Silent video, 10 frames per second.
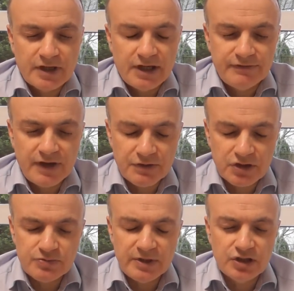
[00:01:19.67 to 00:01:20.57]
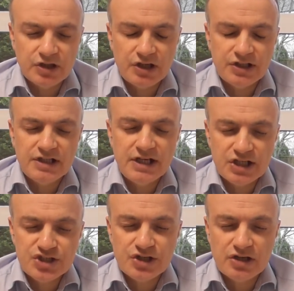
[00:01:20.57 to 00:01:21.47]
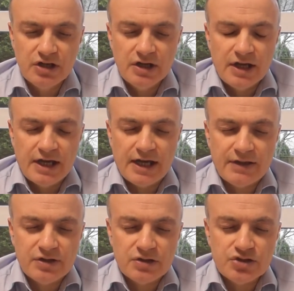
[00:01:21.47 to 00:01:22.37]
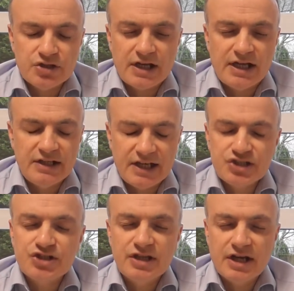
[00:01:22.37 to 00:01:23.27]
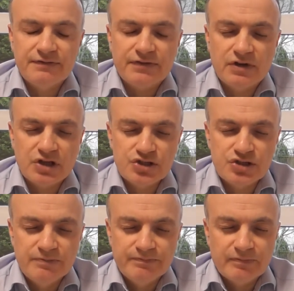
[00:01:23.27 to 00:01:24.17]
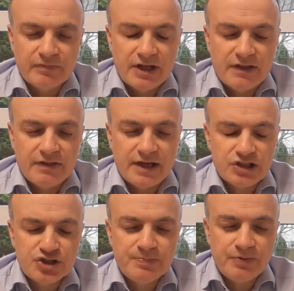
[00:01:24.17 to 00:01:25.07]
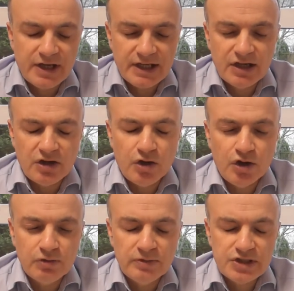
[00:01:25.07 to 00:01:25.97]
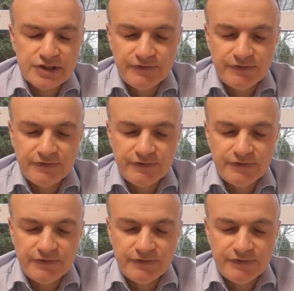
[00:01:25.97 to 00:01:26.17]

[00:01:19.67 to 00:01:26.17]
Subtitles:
And Father, as we look out at nature, there's a lesson there for us, that spring always